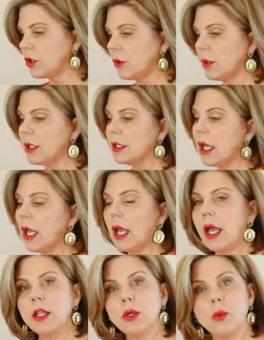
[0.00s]
to it.
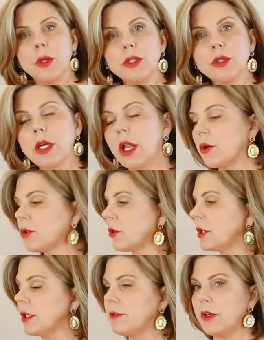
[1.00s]
And the winter colors are
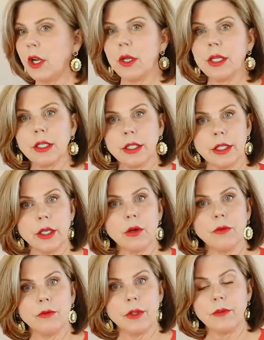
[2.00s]
these very clear,
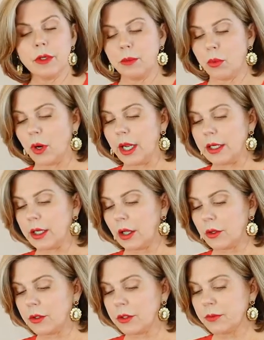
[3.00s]
vivid, bright
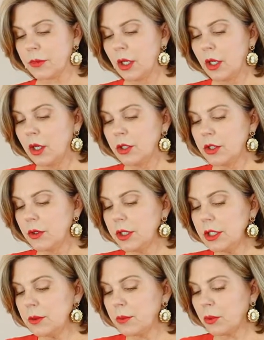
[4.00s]
colors. So
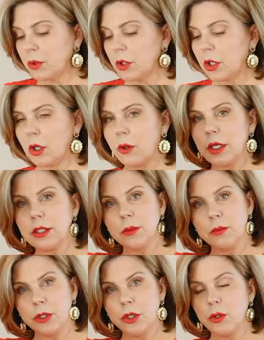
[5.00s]
this blue is a
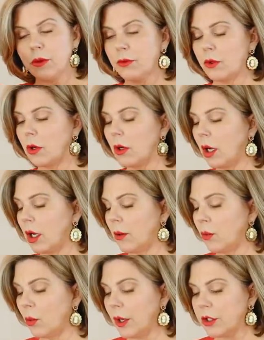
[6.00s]
beautiful
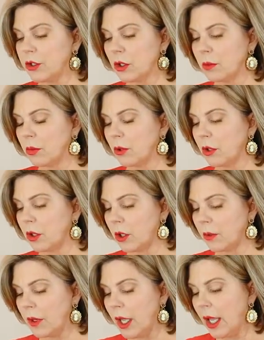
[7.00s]
winter
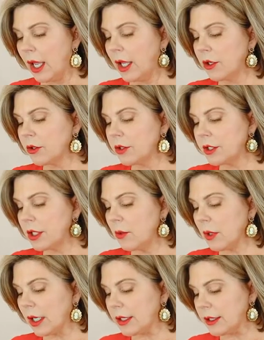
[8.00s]
blue. And you'll see
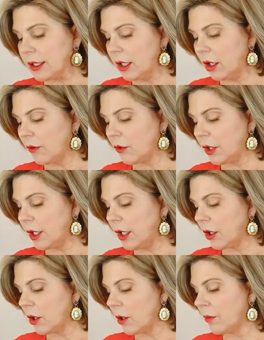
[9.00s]
when I sit it over
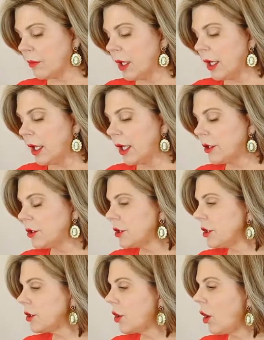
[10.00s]
here, it just